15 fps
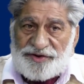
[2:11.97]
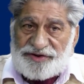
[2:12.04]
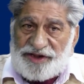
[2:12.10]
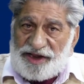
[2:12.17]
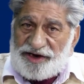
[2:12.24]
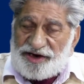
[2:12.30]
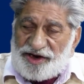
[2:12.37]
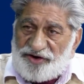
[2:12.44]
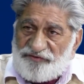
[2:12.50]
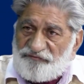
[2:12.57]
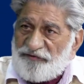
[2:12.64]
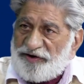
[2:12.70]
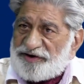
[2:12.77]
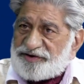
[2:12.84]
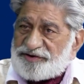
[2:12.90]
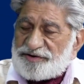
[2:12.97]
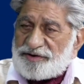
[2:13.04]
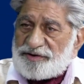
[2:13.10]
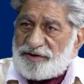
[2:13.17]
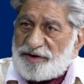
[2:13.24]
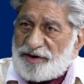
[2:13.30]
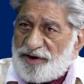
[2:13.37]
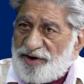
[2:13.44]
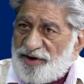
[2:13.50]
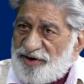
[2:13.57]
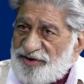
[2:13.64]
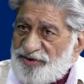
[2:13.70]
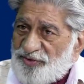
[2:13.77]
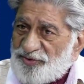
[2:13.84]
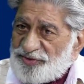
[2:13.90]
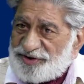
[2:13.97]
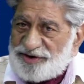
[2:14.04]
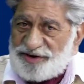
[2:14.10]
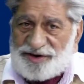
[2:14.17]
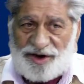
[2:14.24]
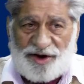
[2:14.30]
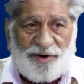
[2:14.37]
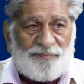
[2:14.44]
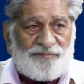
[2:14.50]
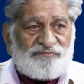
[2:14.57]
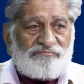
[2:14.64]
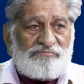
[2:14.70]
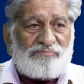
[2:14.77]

Then affect, the